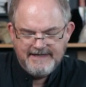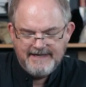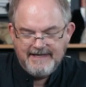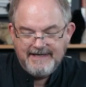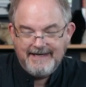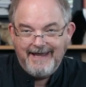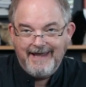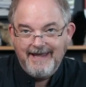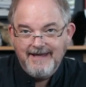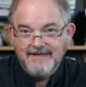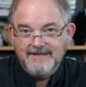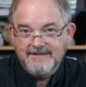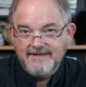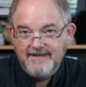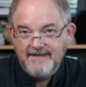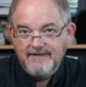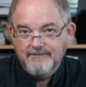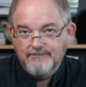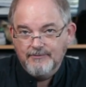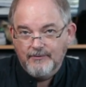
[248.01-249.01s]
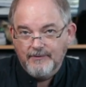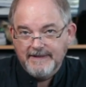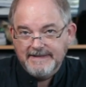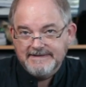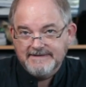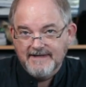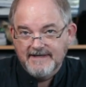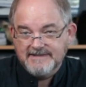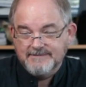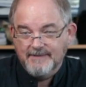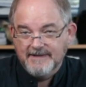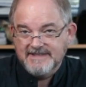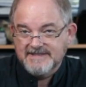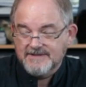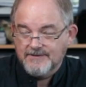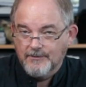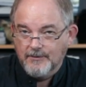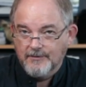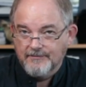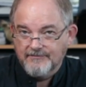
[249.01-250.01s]
I get 18 points as my
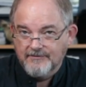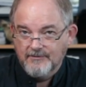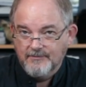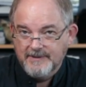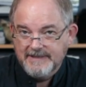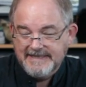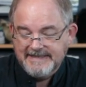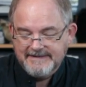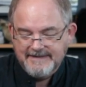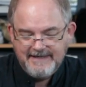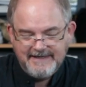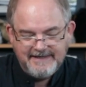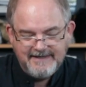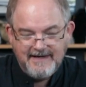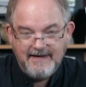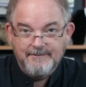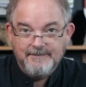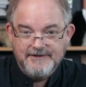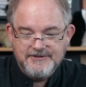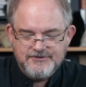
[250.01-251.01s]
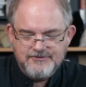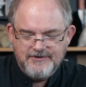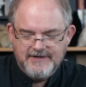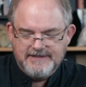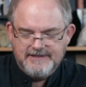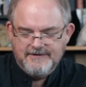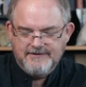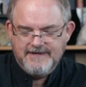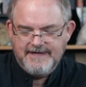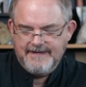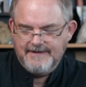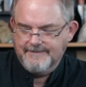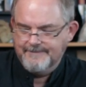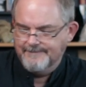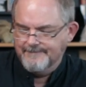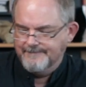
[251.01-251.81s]
score for winning that game. Let's try another hand.